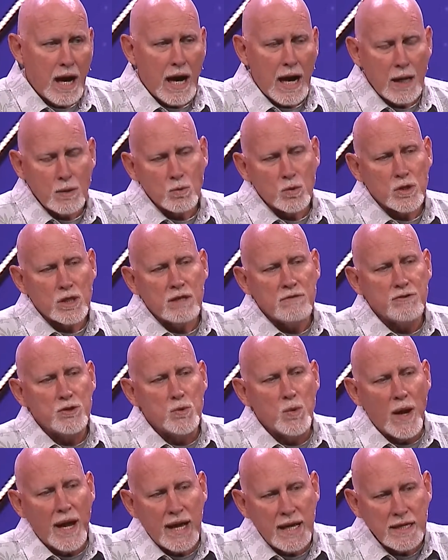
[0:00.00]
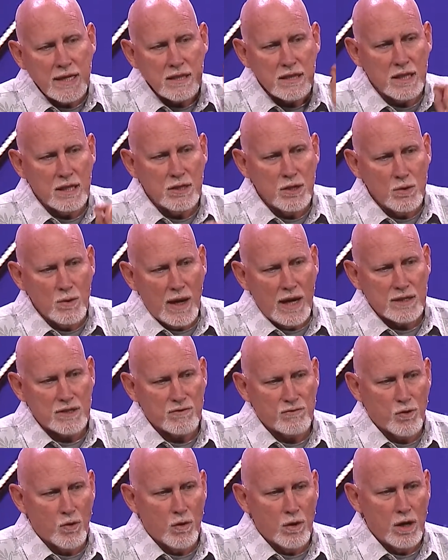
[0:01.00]
I will give you anything you
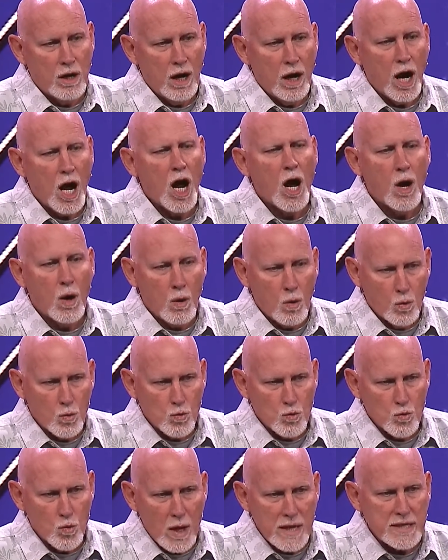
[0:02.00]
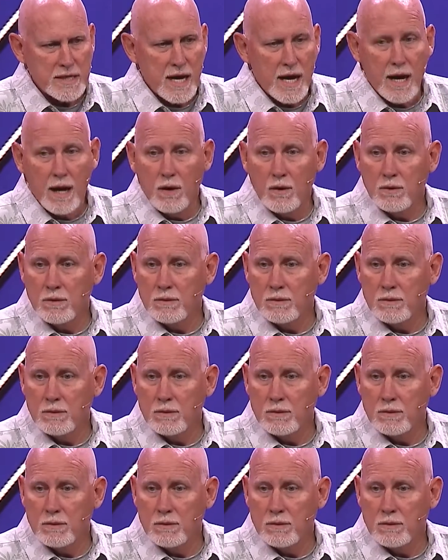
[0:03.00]
ask for right now.